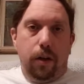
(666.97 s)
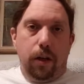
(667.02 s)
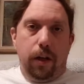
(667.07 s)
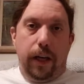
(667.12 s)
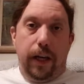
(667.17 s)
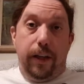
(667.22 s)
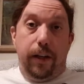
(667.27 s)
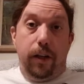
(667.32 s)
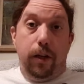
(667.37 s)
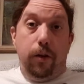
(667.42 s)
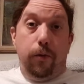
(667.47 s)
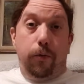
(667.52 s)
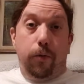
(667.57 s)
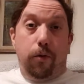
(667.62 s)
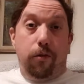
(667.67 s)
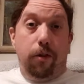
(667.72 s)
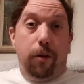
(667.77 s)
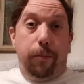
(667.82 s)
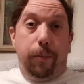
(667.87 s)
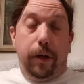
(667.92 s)
Keith at
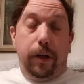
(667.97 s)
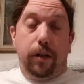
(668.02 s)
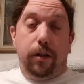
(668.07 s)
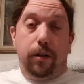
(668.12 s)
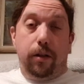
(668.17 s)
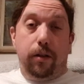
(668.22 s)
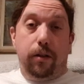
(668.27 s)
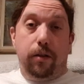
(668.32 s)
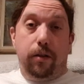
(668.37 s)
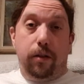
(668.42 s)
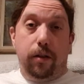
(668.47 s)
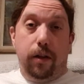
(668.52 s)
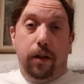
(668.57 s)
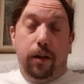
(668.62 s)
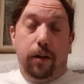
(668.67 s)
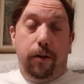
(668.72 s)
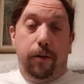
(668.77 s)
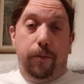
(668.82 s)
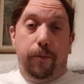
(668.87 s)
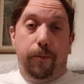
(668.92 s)
Euphoria Pictures
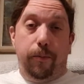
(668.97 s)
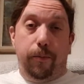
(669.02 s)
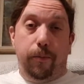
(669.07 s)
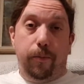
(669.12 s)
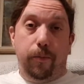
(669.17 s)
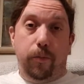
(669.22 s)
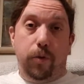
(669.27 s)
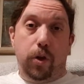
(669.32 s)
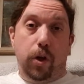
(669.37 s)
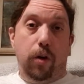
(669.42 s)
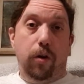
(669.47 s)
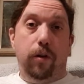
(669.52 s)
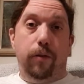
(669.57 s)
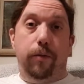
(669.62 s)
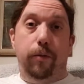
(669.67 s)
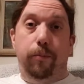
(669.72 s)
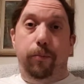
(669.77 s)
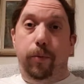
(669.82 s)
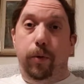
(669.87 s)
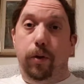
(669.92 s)
showed off
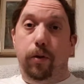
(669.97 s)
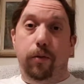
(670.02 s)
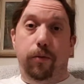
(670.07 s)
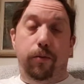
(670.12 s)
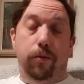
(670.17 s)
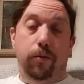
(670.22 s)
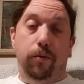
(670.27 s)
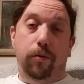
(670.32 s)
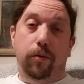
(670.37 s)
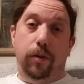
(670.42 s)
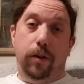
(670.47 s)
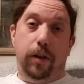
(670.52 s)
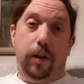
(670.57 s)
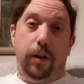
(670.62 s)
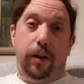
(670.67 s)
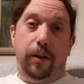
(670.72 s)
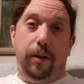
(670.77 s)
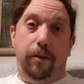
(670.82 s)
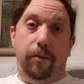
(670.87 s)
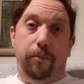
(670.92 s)
a beautiful
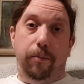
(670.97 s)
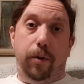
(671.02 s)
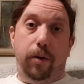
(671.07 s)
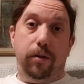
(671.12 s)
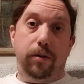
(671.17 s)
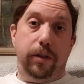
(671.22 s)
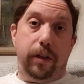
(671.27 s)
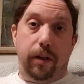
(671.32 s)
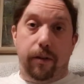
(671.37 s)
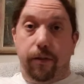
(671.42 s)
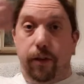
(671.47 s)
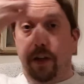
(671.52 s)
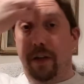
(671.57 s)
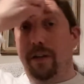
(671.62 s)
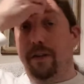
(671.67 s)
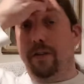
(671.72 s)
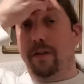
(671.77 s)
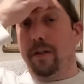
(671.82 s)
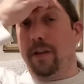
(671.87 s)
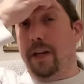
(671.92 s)
box set of
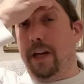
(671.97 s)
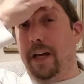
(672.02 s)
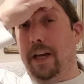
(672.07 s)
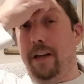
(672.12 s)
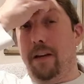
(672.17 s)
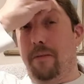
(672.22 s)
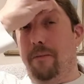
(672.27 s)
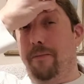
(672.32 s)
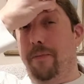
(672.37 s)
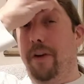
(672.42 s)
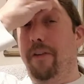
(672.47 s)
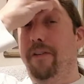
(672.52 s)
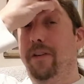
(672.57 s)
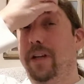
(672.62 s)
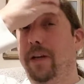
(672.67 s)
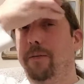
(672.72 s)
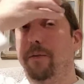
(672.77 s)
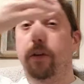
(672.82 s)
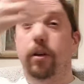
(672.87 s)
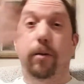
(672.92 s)
this, and I'm very
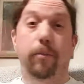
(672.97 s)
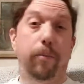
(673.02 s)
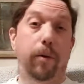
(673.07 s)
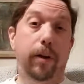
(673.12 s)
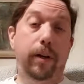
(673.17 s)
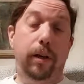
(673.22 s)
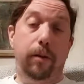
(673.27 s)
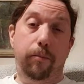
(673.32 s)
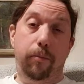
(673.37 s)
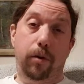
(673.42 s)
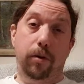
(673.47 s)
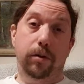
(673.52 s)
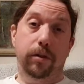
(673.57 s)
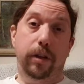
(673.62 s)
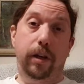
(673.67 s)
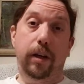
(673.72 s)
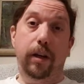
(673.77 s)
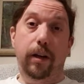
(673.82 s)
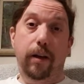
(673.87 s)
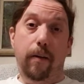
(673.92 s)
tempted to buy that box
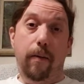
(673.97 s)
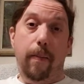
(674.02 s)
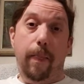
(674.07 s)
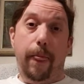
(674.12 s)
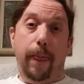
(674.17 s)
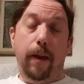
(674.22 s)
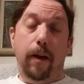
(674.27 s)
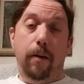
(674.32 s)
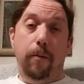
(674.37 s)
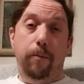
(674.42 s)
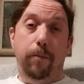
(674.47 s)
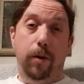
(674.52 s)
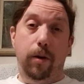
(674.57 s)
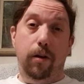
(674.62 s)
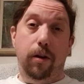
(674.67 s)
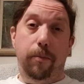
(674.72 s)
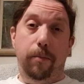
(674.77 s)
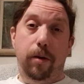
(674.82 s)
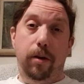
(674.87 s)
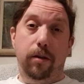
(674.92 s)
set
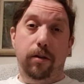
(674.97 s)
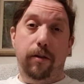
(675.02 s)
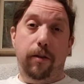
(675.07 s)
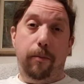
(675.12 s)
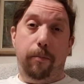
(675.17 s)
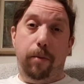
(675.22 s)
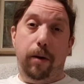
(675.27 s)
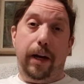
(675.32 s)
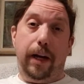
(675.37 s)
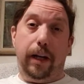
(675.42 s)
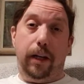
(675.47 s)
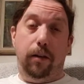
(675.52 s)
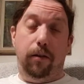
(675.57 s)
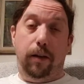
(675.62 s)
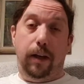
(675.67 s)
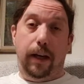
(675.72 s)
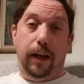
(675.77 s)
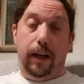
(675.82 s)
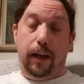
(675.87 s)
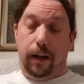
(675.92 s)
purely because of the plaque you
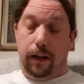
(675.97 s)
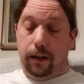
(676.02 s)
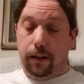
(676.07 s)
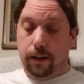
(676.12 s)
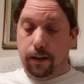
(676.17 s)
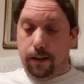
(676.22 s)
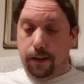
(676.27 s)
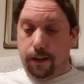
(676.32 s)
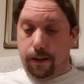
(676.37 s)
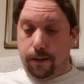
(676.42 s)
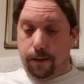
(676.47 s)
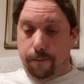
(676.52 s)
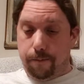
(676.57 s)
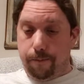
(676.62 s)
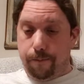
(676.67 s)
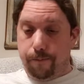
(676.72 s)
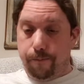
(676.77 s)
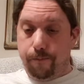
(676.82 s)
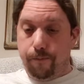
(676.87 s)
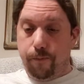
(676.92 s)
get in it,
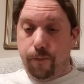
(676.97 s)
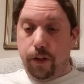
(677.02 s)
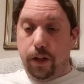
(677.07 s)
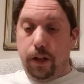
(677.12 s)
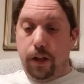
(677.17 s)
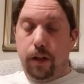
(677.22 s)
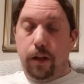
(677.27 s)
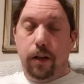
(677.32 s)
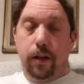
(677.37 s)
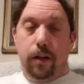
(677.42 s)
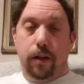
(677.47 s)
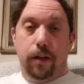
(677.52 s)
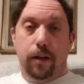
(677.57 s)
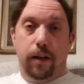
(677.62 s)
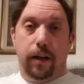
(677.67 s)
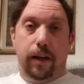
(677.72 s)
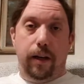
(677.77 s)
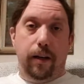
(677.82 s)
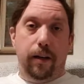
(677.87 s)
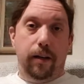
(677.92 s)

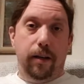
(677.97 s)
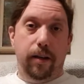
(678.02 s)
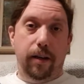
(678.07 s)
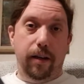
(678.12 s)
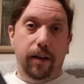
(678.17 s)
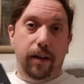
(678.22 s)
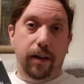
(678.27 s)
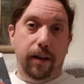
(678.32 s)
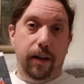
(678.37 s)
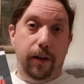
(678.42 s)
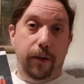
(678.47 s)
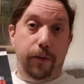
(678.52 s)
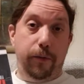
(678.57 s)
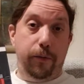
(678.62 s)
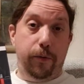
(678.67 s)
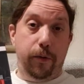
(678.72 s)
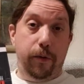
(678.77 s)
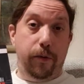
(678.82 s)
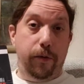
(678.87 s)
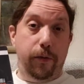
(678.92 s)
and it is
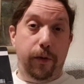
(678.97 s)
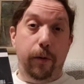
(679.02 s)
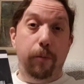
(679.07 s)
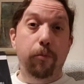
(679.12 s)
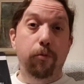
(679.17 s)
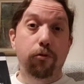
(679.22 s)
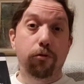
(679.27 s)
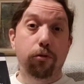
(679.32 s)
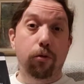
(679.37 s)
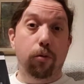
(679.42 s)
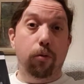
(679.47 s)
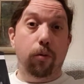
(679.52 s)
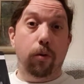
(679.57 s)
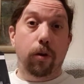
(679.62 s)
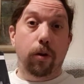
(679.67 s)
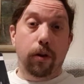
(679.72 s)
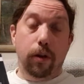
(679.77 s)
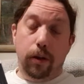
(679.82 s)
for the film Crawl.